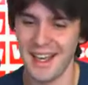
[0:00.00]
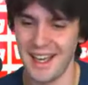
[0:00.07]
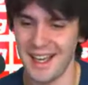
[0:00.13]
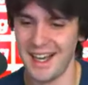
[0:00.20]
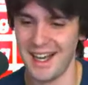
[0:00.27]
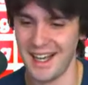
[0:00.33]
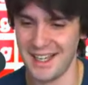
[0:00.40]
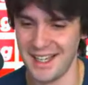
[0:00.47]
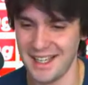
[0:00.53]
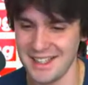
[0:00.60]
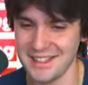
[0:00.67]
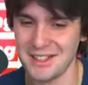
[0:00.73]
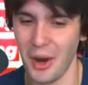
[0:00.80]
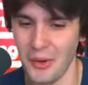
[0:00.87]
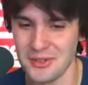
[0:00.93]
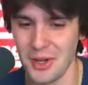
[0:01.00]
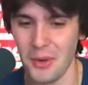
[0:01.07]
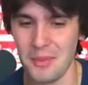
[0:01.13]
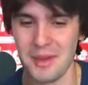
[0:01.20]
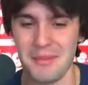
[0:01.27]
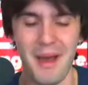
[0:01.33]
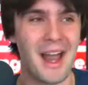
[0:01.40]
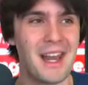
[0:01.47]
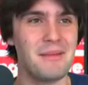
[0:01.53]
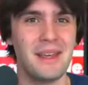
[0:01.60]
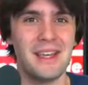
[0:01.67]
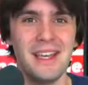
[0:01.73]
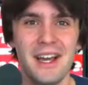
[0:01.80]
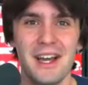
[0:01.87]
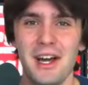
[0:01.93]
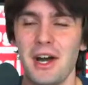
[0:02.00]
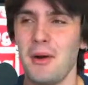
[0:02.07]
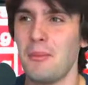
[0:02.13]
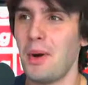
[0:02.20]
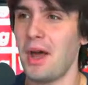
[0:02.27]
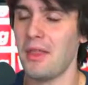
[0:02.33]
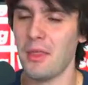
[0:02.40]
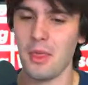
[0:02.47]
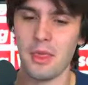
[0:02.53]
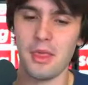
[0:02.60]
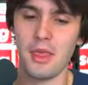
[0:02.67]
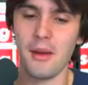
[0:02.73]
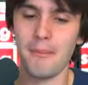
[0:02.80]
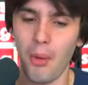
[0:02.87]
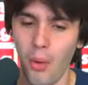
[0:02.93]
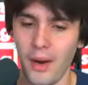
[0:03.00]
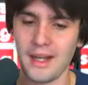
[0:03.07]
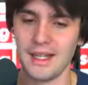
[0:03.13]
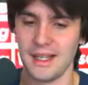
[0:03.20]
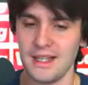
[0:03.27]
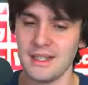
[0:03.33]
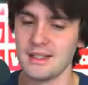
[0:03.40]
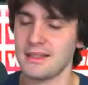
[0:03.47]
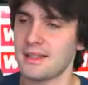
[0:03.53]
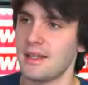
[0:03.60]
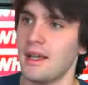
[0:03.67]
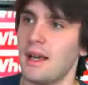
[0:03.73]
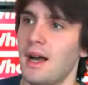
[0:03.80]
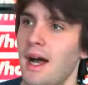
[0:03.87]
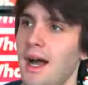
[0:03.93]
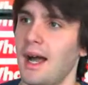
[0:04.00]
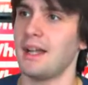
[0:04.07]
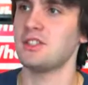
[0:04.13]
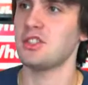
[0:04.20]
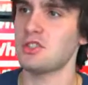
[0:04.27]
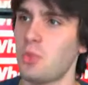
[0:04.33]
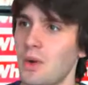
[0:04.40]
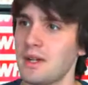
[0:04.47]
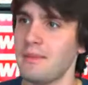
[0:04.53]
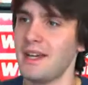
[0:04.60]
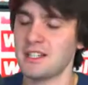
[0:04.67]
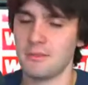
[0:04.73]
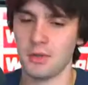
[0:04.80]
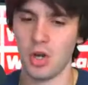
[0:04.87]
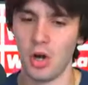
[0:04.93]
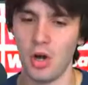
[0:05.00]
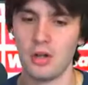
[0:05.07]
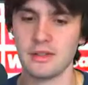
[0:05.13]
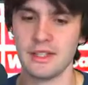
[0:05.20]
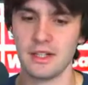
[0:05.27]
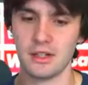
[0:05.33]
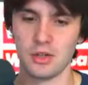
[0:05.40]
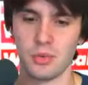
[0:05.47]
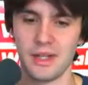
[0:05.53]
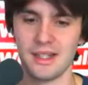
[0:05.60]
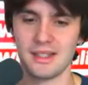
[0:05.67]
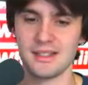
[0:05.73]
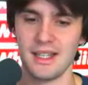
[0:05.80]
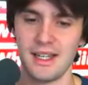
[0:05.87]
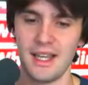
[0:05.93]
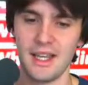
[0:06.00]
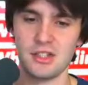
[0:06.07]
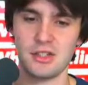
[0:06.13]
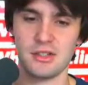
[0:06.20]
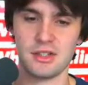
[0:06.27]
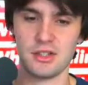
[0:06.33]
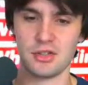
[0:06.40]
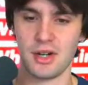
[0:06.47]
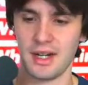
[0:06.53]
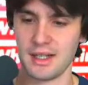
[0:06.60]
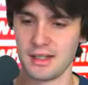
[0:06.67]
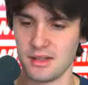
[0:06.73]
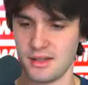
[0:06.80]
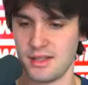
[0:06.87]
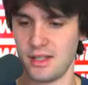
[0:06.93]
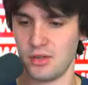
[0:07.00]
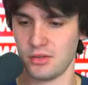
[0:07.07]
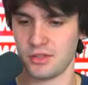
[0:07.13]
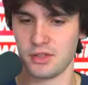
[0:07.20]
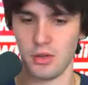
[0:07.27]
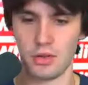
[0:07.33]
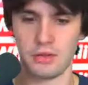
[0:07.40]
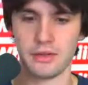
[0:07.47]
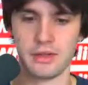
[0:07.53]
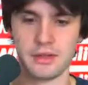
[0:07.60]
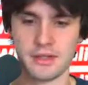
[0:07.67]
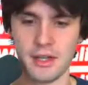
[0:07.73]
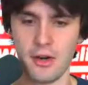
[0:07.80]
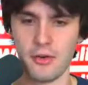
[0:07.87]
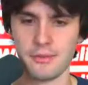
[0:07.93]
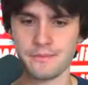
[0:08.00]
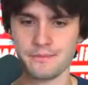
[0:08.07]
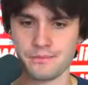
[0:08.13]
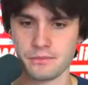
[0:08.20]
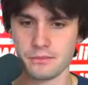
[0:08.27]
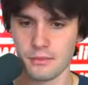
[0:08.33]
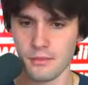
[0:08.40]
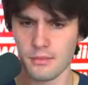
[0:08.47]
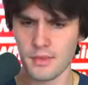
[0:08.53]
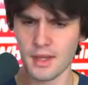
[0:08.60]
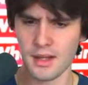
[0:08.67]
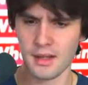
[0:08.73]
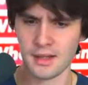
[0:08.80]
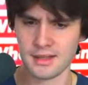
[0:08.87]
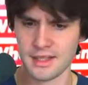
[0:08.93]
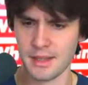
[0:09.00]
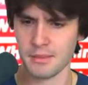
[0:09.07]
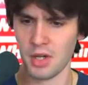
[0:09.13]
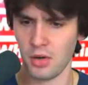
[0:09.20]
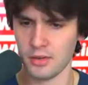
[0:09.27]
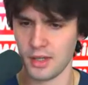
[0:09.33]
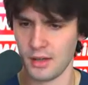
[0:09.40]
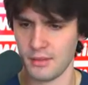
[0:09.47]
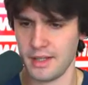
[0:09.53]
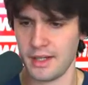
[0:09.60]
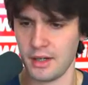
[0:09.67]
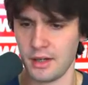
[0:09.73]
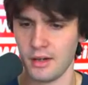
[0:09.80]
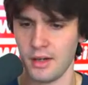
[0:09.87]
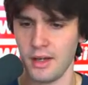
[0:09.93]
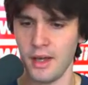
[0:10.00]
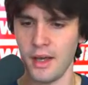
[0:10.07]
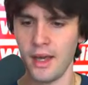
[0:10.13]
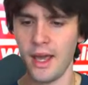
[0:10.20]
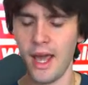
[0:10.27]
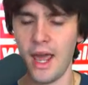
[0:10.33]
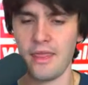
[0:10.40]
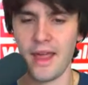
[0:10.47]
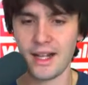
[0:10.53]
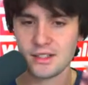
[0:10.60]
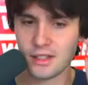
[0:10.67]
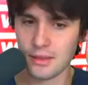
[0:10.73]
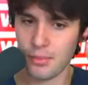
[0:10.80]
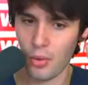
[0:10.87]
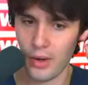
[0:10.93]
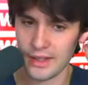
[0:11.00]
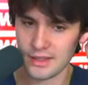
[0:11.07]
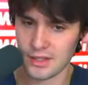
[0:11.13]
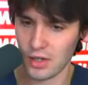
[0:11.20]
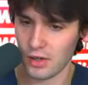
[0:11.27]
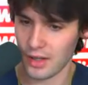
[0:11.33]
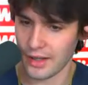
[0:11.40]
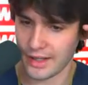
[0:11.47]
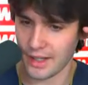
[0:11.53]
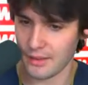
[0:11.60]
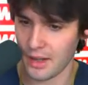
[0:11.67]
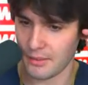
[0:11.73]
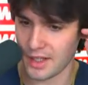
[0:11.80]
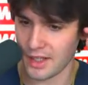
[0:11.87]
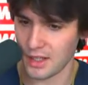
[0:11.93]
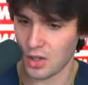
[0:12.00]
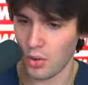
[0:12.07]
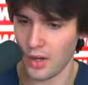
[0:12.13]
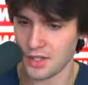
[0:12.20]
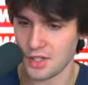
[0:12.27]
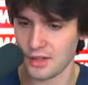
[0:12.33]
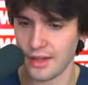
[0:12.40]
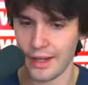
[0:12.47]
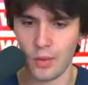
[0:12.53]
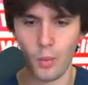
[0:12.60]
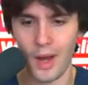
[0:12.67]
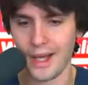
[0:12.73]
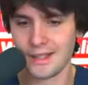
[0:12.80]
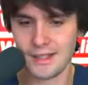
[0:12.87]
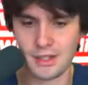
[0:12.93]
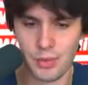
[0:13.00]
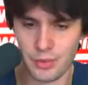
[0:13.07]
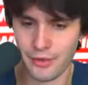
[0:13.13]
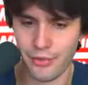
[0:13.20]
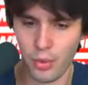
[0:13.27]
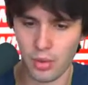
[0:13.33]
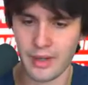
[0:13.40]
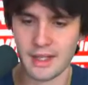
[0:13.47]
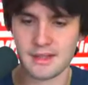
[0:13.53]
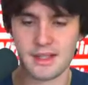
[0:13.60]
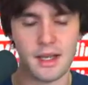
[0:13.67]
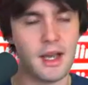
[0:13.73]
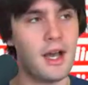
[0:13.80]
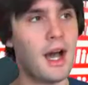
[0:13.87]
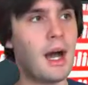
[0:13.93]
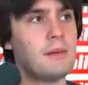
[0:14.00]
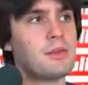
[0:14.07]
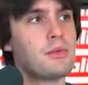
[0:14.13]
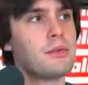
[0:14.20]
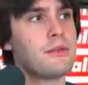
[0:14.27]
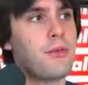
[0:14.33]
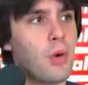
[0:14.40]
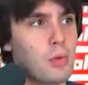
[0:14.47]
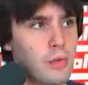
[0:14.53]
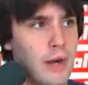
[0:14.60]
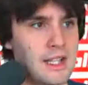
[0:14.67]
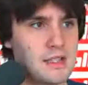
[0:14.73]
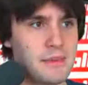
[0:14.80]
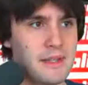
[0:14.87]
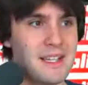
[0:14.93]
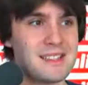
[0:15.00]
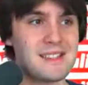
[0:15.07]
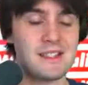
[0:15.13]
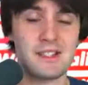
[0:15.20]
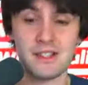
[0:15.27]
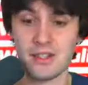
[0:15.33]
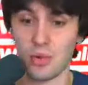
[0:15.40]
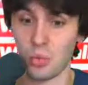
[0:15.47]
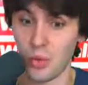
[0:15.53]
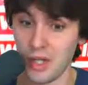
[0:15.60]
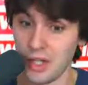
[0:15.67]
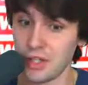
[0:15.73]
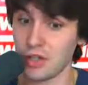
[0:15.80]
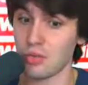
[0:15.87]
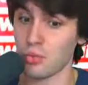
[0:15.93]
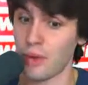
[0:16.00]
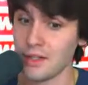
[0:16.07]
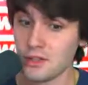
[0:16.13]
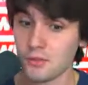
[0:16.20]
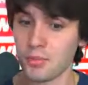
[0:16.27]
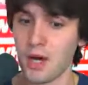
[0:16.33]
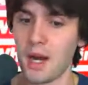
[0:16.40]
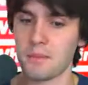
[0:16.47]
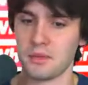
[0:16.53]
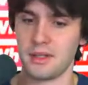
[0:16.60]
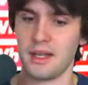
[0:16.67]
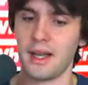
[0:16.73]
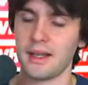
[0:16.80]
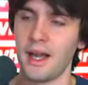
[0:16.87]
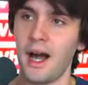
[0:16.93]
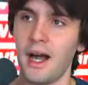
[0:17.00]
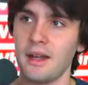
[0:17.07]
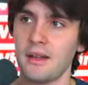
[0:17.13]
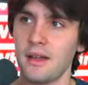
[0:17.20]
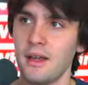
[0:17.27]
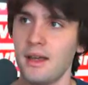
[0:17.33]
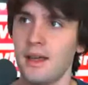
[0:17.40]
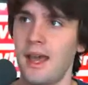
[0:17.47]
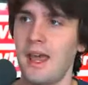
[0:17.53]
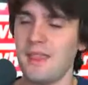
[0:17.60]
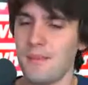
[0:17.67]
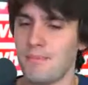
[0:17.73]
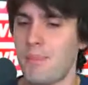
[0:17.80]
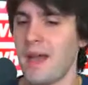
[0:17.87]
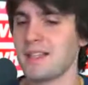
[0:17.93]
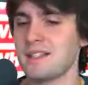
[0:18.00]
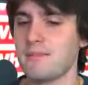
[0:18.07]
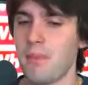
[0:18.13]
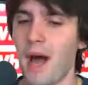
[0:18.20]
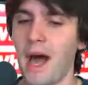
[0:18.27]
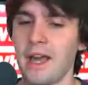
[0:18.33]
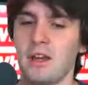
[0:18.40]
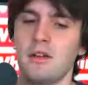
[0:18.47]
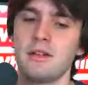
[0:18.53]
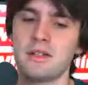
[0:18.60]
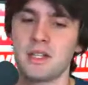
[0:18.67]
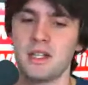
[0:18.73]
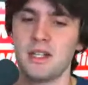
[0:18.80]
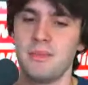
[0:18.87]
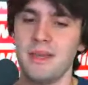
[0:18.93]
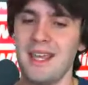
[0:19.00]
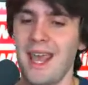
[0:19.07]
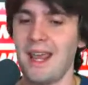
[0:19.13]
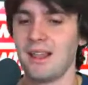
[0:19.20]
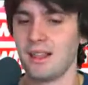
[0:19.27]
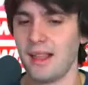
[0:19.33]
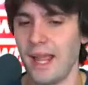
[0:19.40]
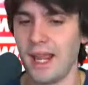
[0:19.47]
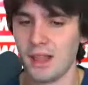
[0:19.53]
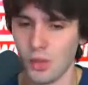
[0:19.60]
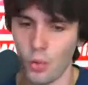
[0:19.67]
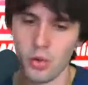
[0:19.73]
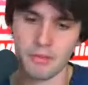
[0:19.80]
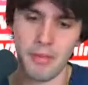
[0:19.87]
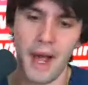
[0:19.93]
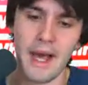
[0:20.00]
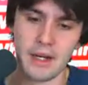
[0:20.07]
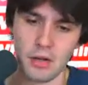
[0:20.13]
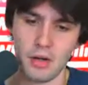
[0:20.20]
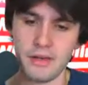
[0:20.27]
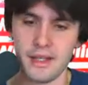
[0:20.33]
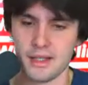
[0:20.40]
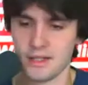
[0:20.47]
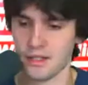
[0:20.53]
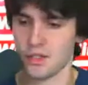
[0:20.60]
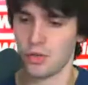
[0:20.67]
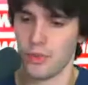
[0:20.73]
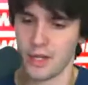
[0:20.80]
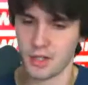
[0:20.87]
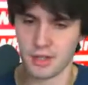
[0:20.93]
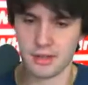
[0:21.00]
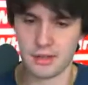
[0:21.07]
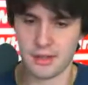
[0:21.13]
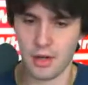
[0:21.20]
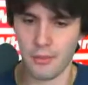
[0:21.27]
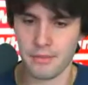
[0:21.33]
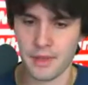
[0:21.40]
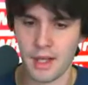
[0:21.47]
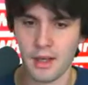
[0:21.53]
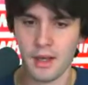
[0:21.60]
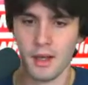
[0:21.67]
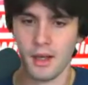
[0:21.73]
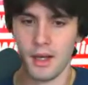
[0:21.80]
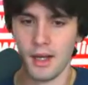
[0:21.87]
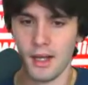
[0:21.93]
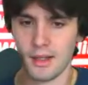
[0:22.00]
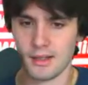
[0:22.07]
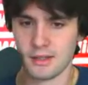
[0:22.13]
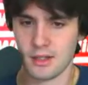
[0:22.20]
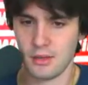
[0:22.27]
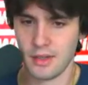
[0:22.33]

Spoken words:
don't be mad at me. But the point is, I just want to make some calls here to real estate agents and try to get this deal sold. So let's keep going on here. And that's the point. So like, I'm getting a question like, why is he doing the four rents? I'm doing the four rents because this is a really good rental property I got. And the best buyer is going to be a landlord buyer on this situation. So let's go